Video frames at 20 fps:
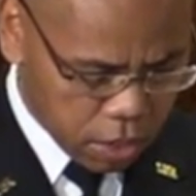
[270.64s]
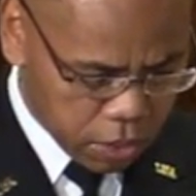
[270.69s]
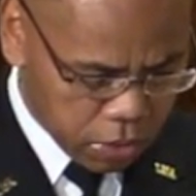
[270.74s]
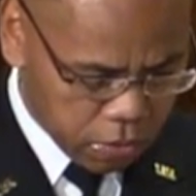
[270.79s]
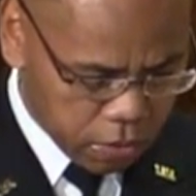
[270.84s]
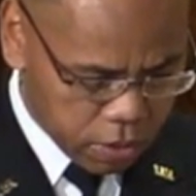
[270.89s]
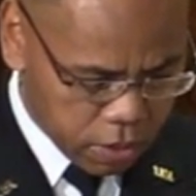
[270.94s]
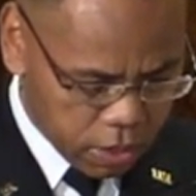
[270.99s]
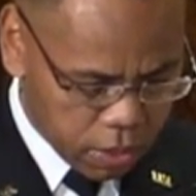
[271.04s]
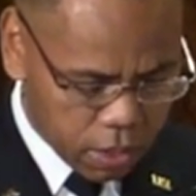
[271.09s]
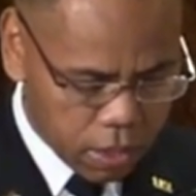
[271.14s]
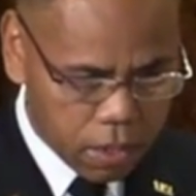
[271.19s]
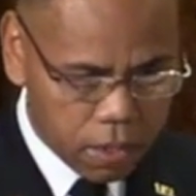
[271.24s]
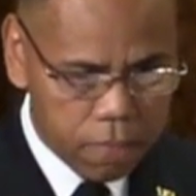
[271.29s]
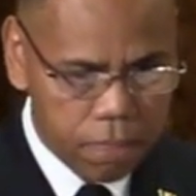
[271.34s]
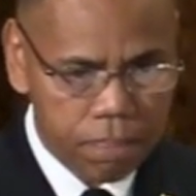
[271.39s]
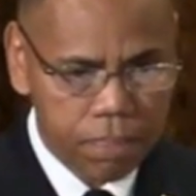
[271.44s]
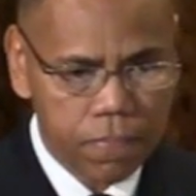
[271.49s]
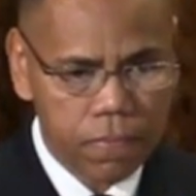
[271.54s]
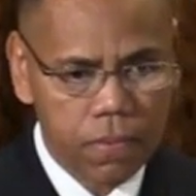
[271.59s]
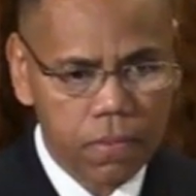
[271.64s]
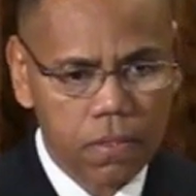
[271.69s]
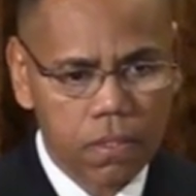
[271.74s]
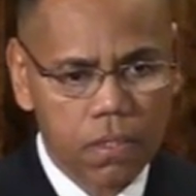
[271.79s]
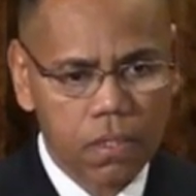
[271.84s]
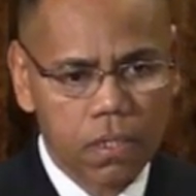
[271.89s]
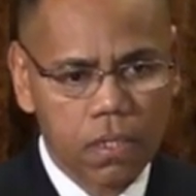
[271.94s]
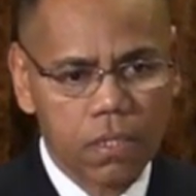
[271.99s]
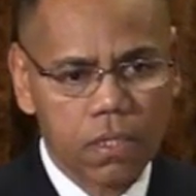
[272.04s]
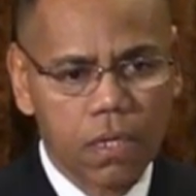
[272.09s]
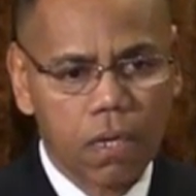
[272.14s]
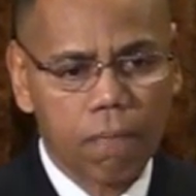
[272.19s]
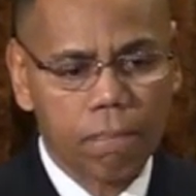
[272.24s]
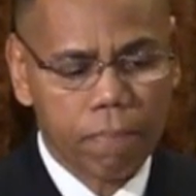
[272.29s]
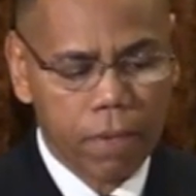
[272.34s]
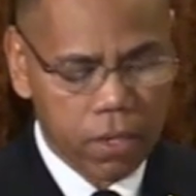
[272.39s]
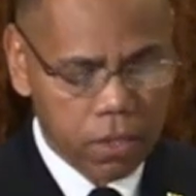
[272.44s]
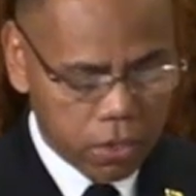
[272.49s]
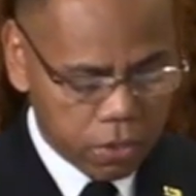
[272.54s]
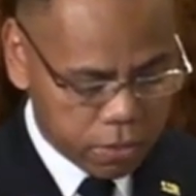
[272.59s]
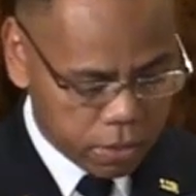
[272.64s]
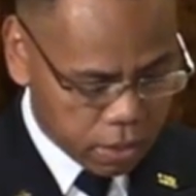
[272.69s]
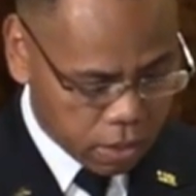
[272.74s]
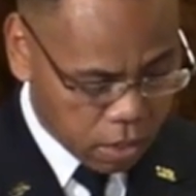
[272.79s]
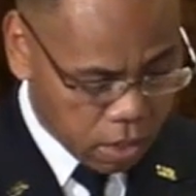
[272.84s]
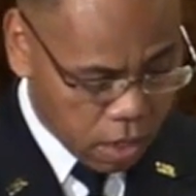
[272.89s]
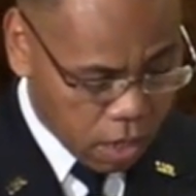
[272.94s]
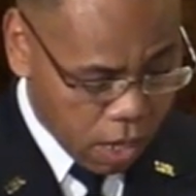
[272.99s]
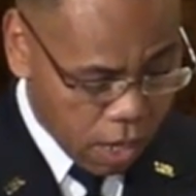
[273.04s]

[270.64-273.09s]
here in the Bay Area.